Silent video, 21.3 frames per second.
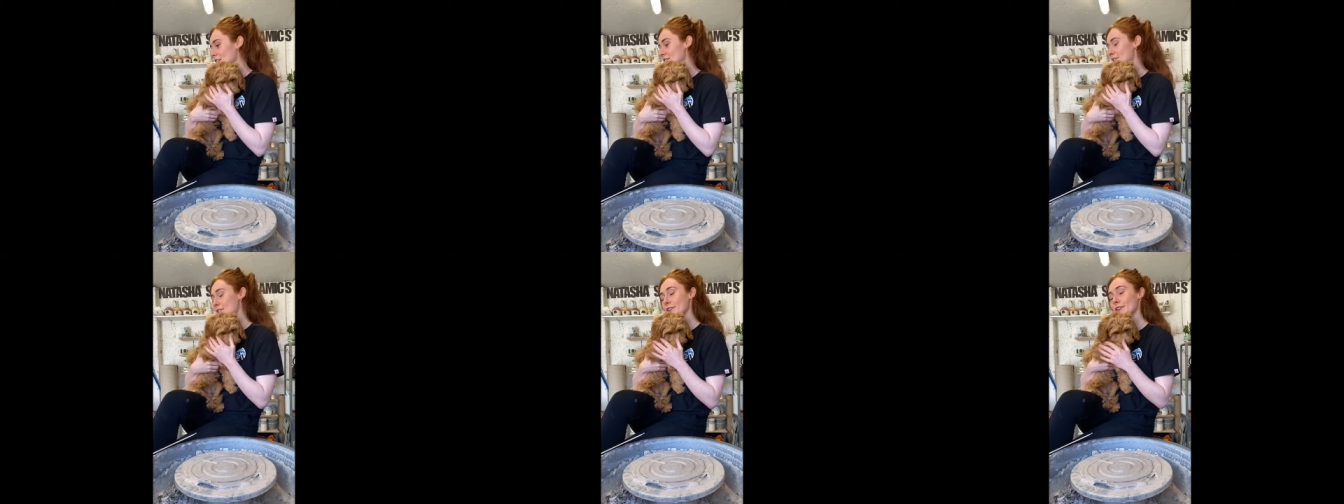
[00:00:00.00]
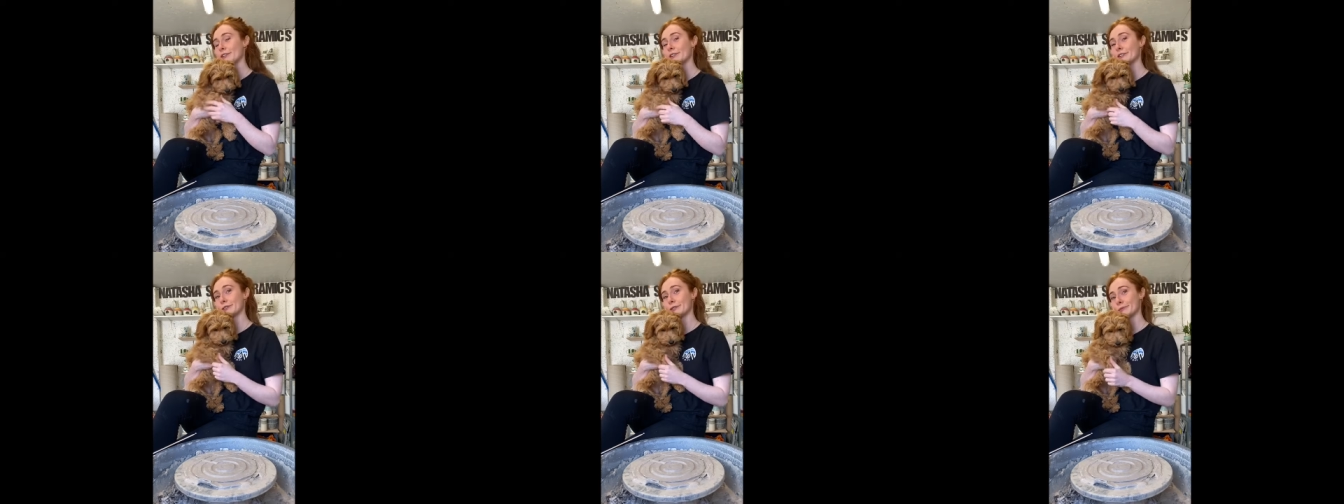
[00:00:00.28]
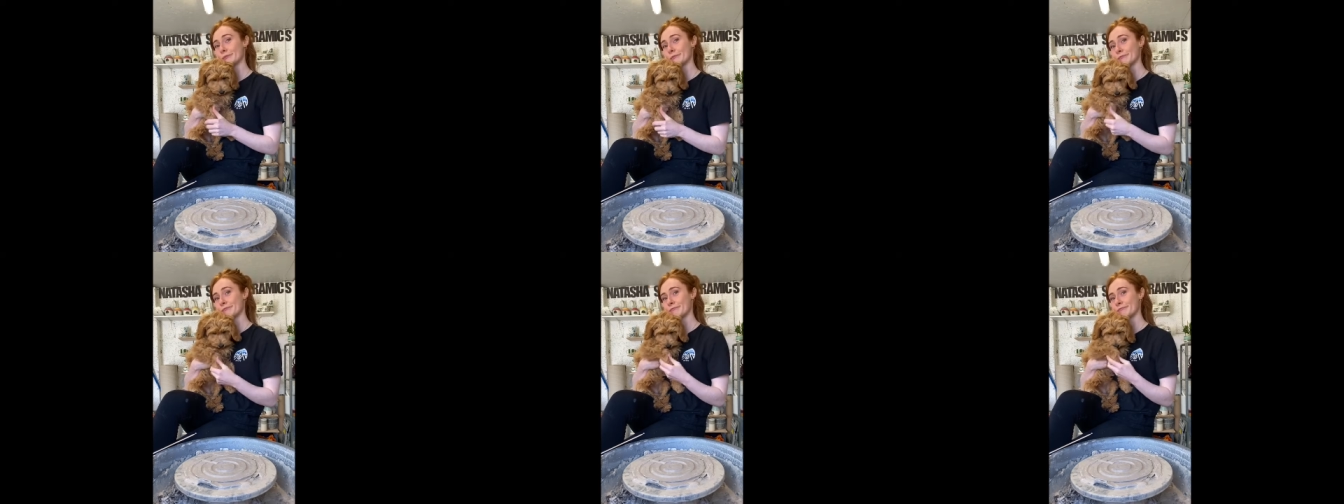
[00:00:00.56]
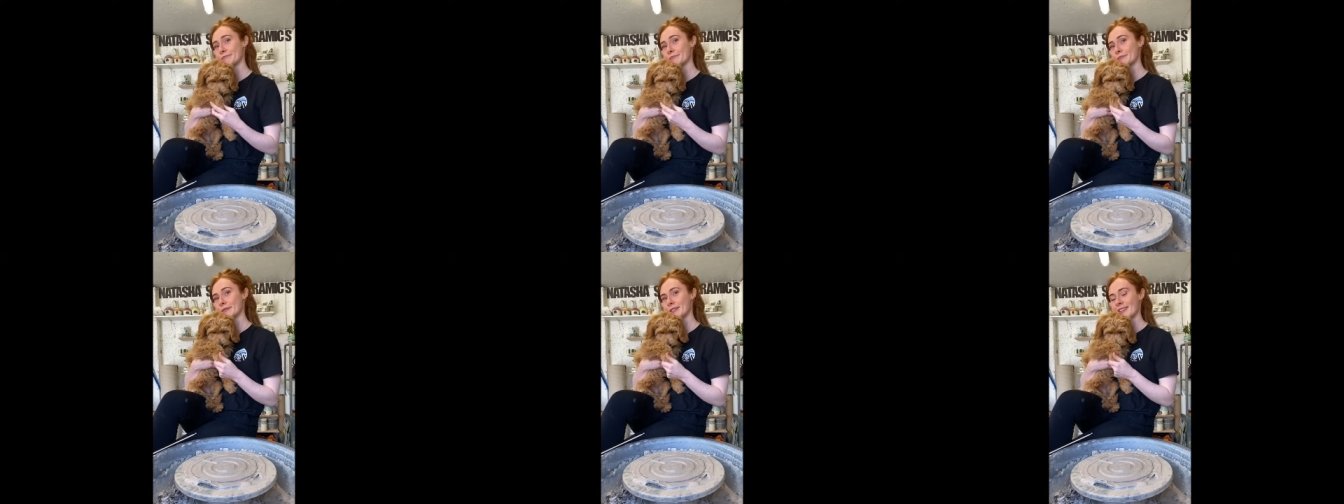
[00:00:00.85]
So
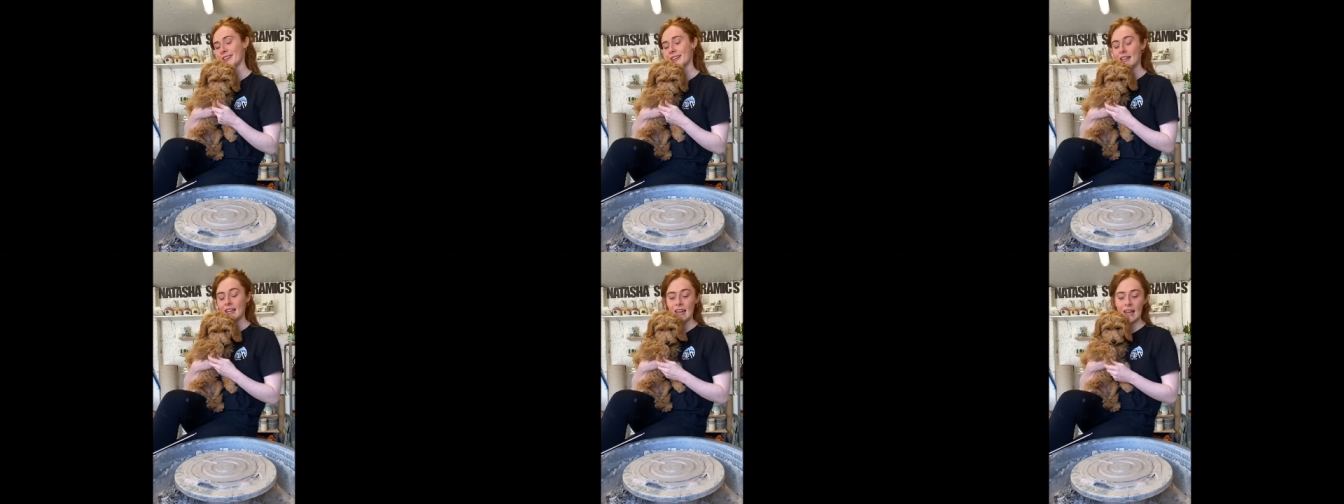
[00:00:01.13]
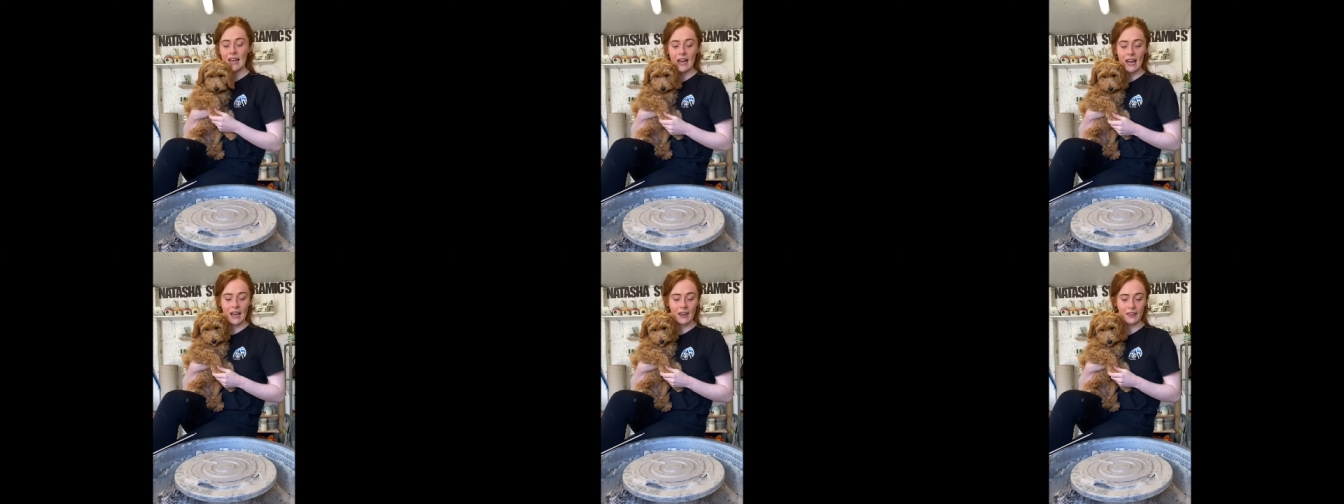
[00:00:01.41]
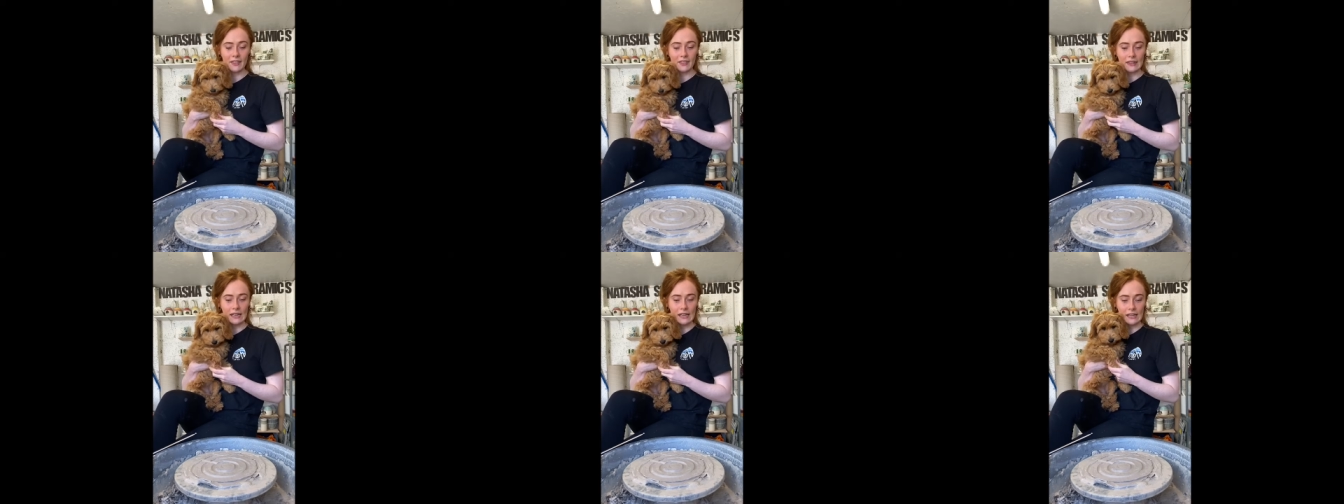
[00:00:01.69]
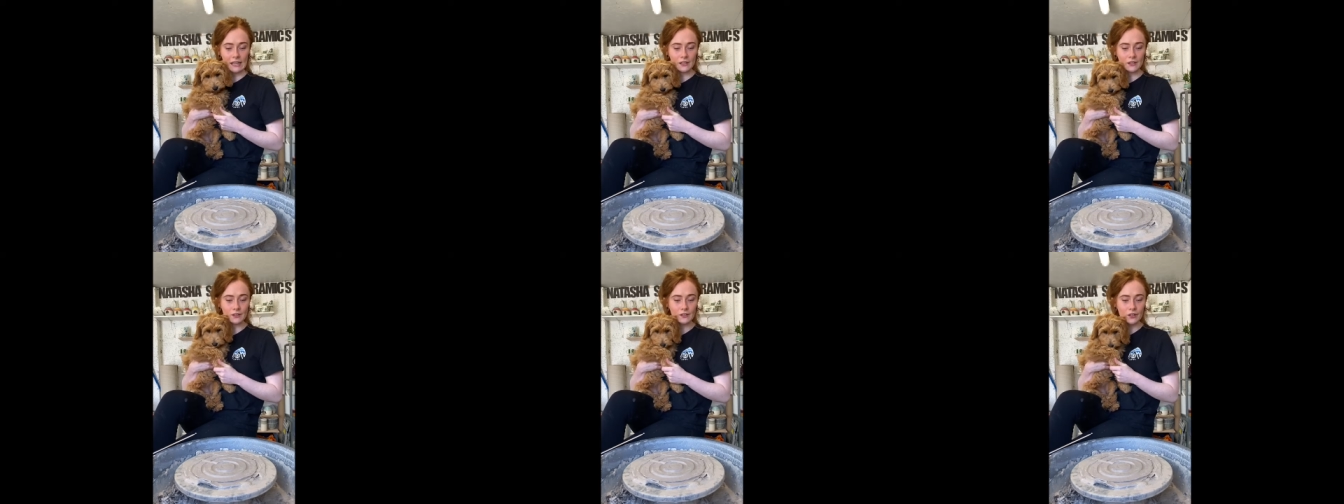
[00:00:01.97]
I
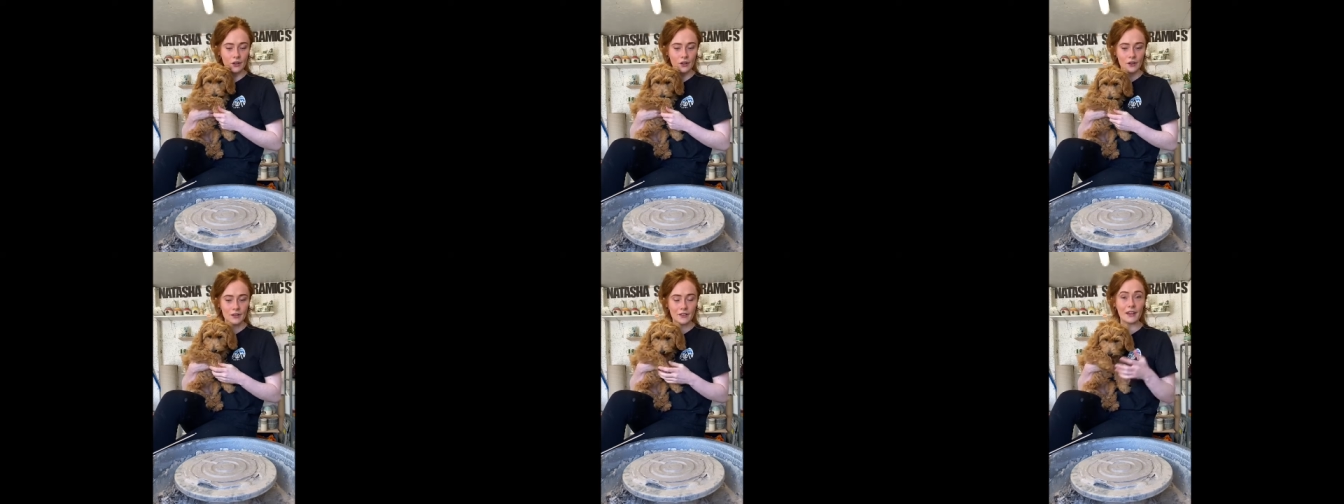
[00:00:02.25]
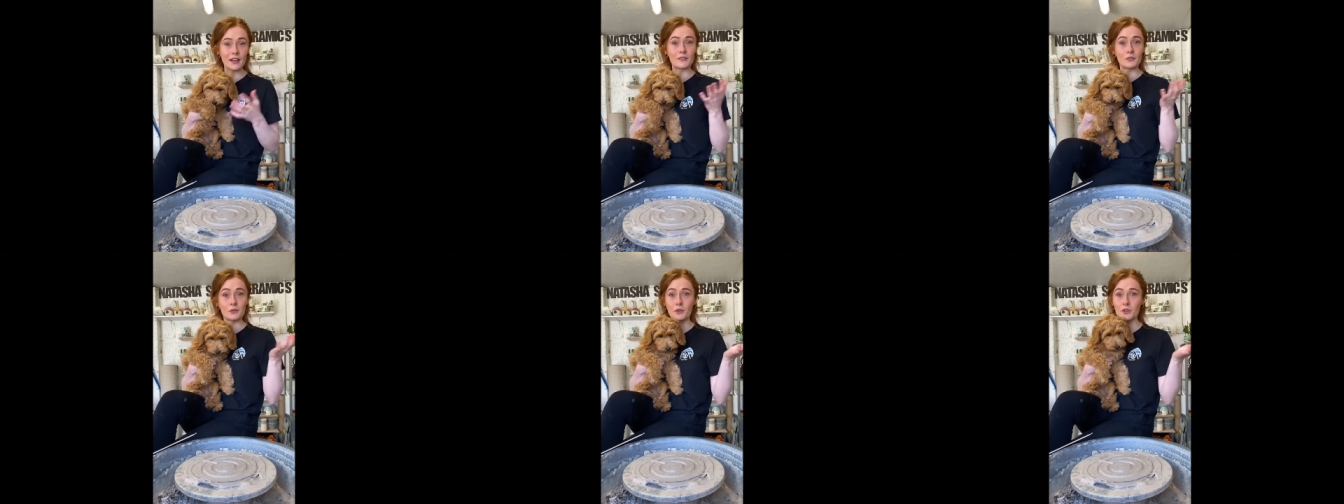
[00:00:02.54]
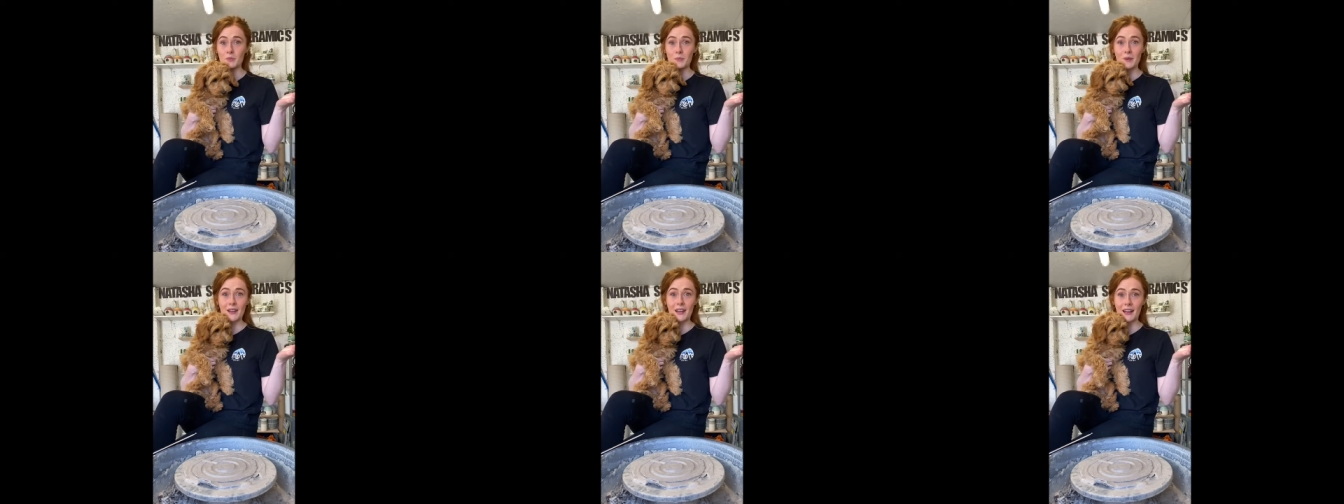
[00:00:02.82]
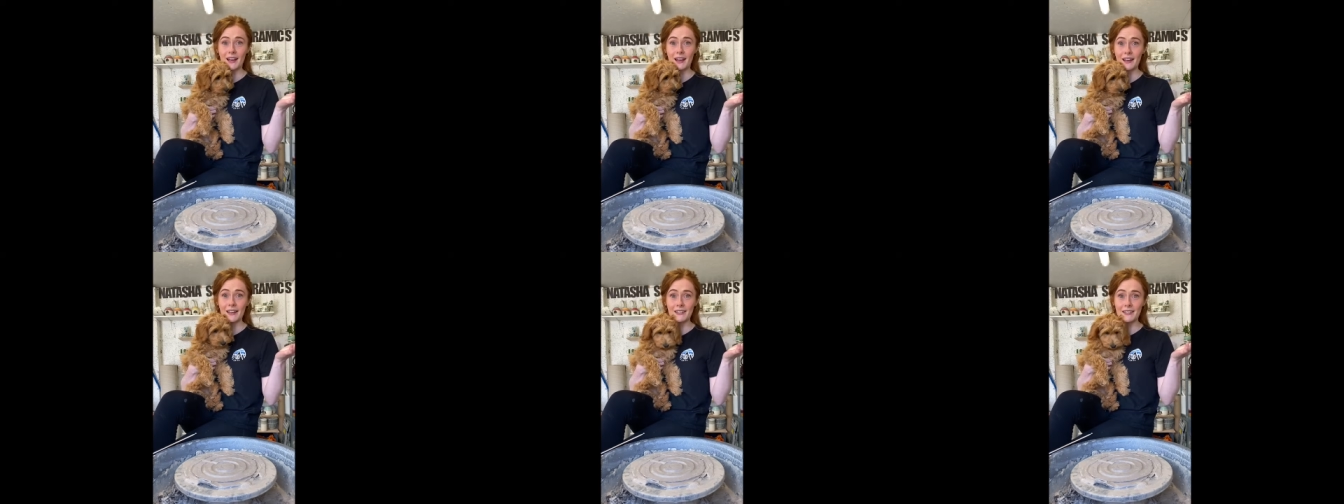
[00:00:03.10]
think now that I've washed my
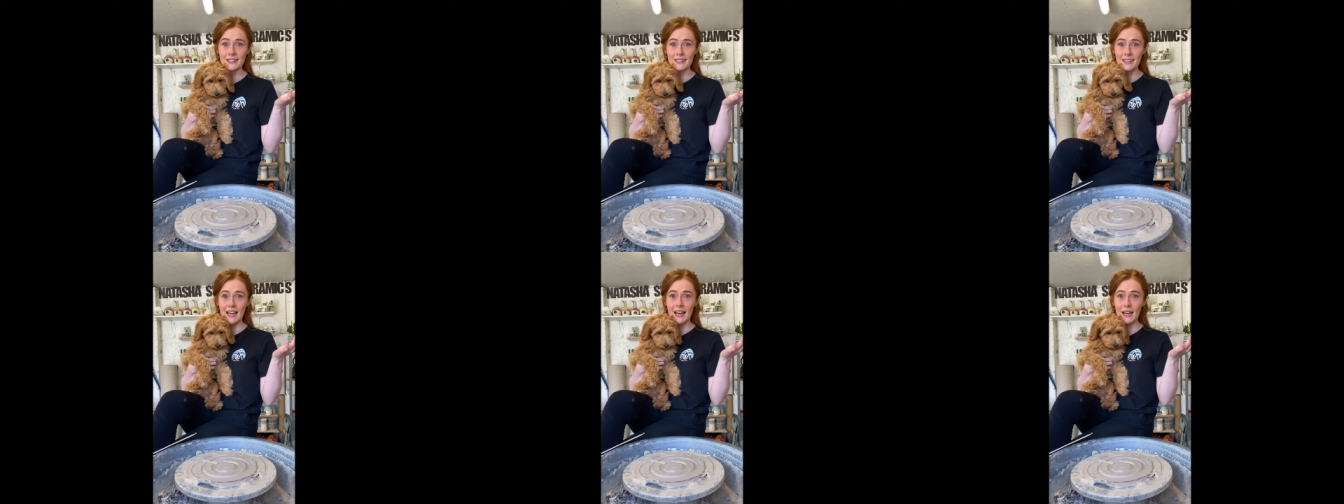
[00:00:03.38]
hands,